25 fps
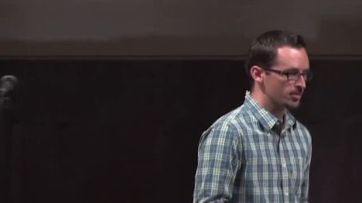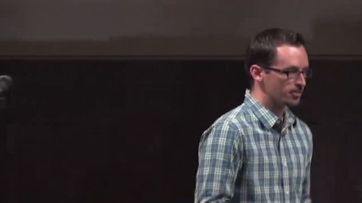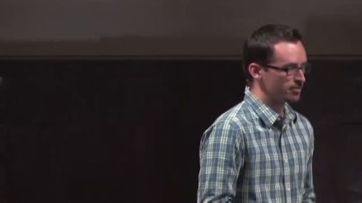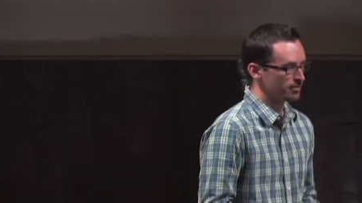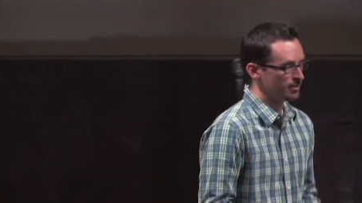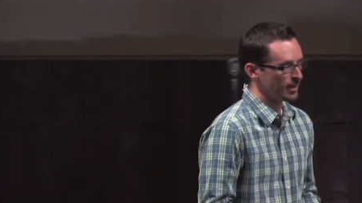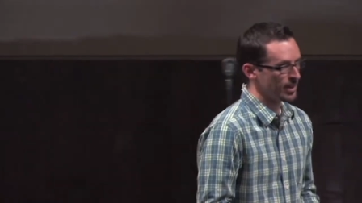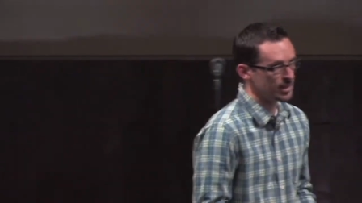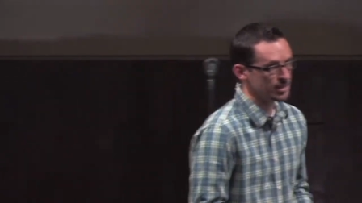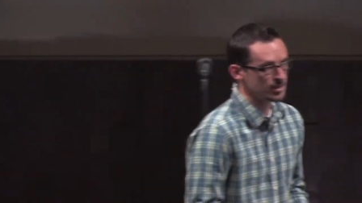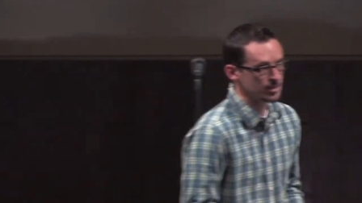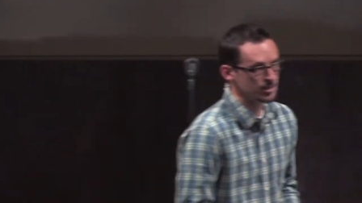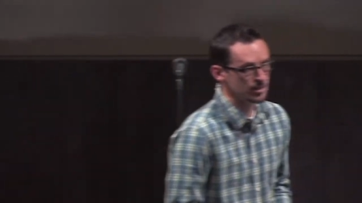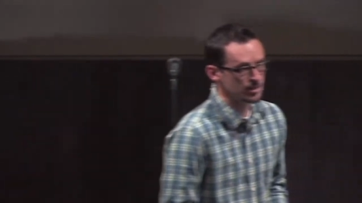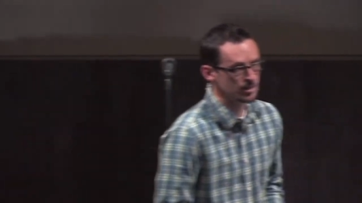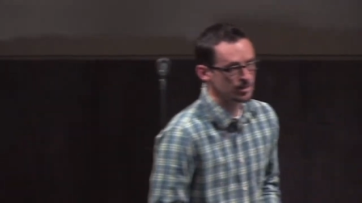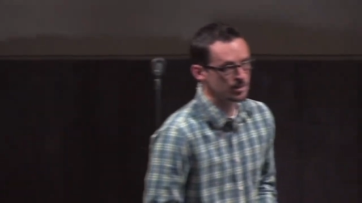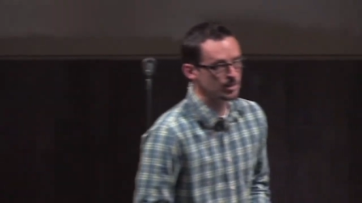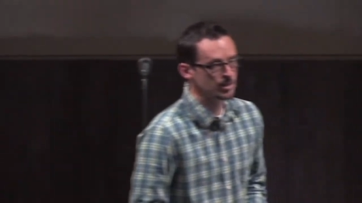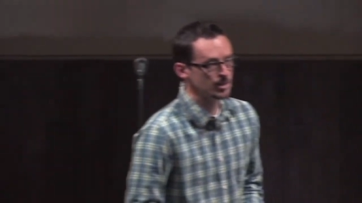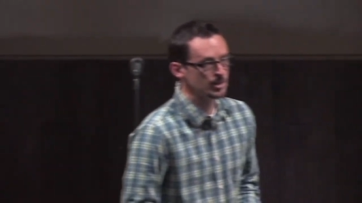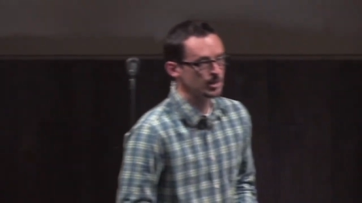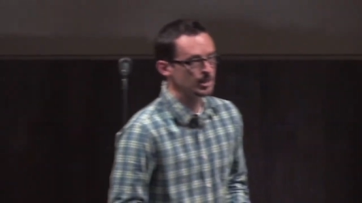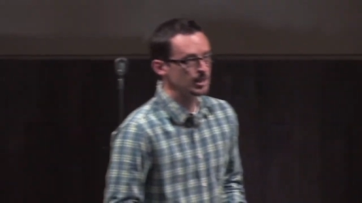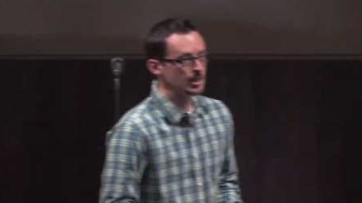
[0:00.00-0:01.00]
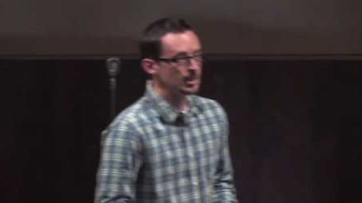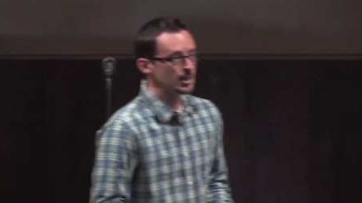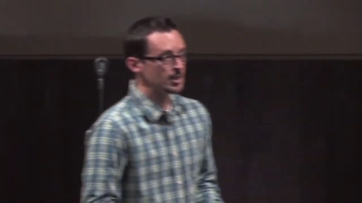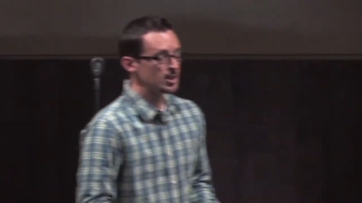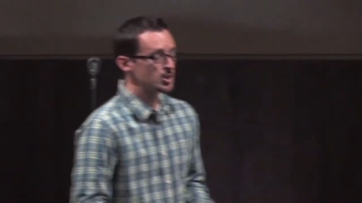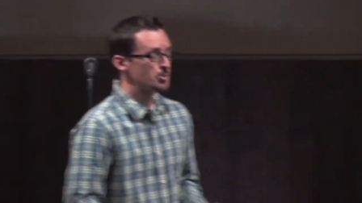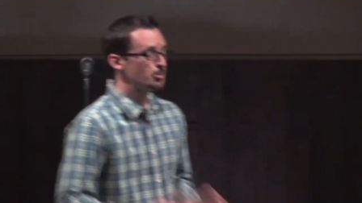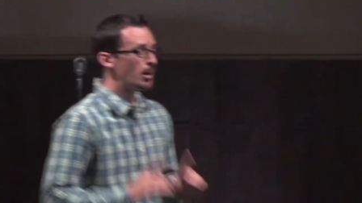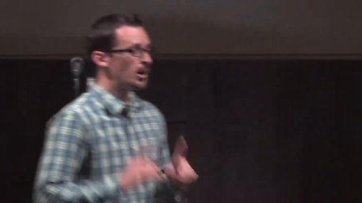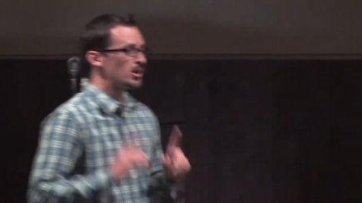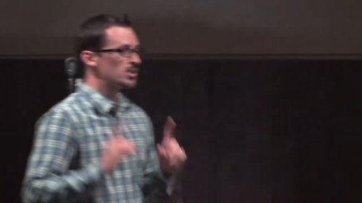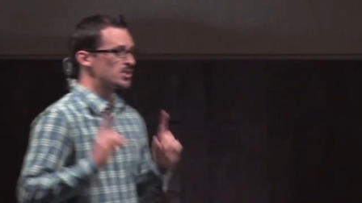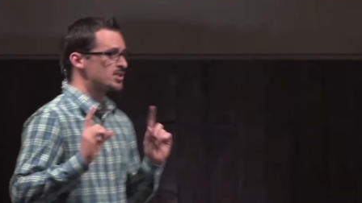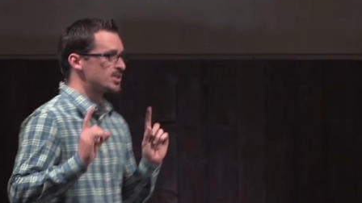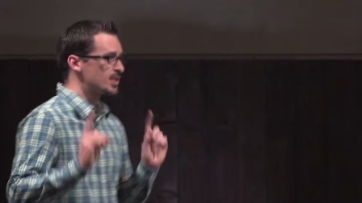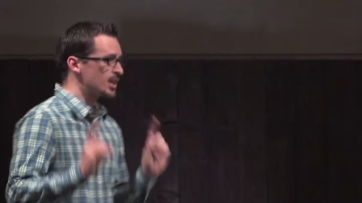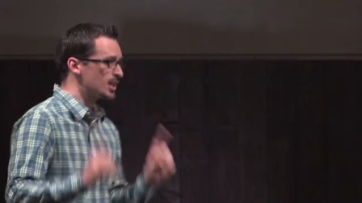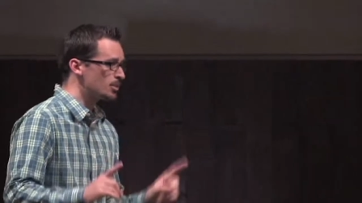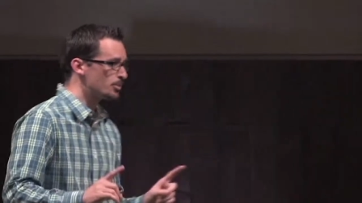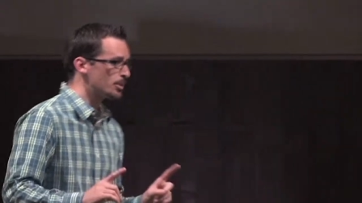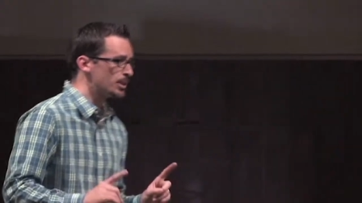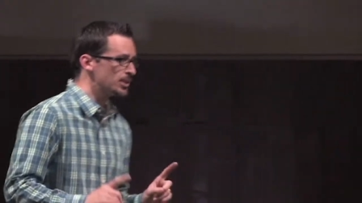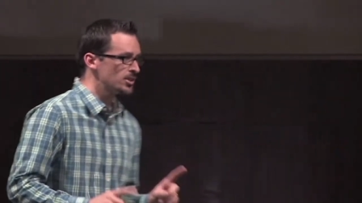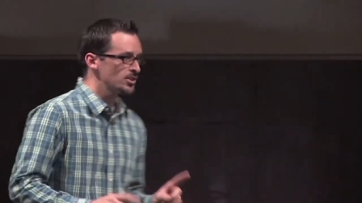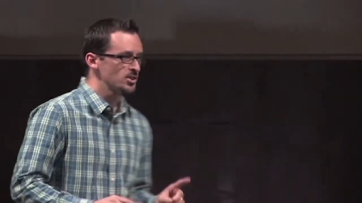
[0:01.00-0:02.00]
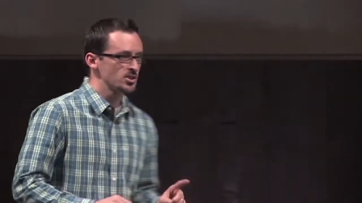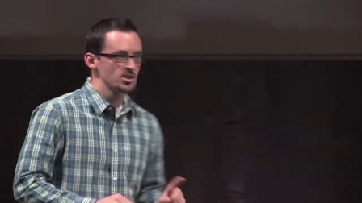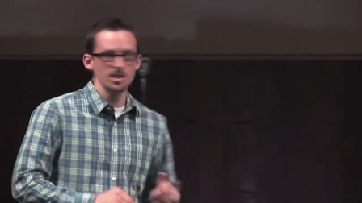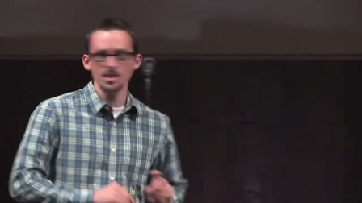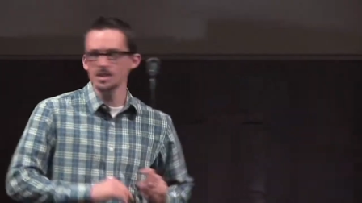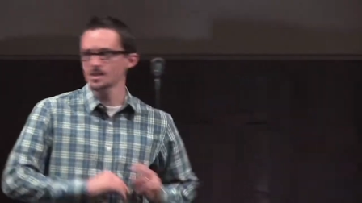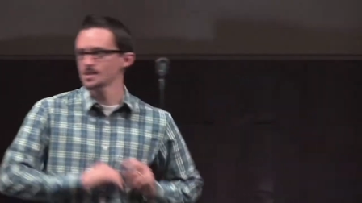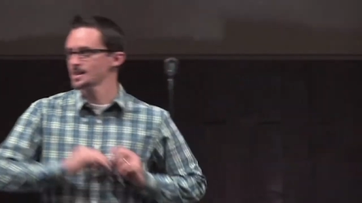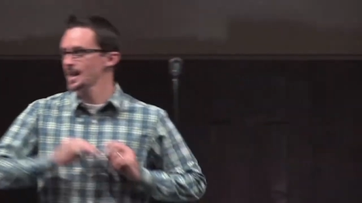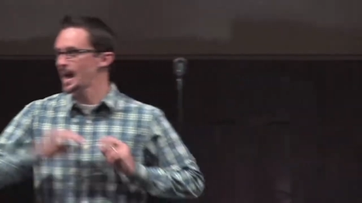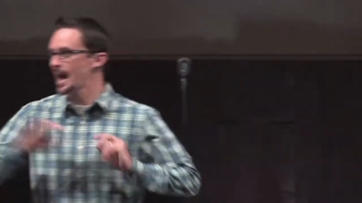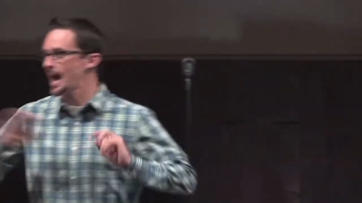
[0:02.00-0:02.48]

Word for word: of faith. Does Paul celebrate those things?